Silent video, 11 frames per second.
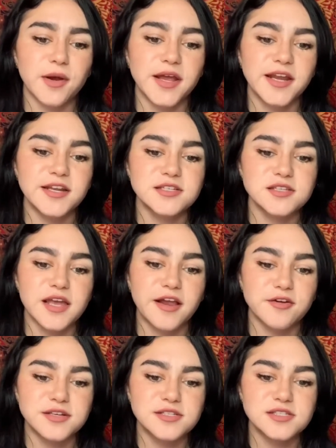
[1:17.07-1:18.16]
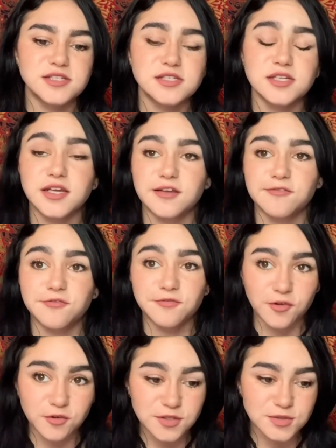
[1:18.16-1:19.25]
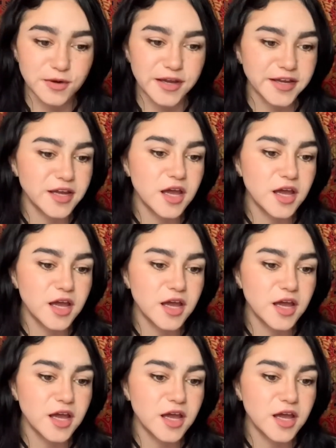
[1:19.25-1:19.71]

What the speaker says: it is Aries season in full swing.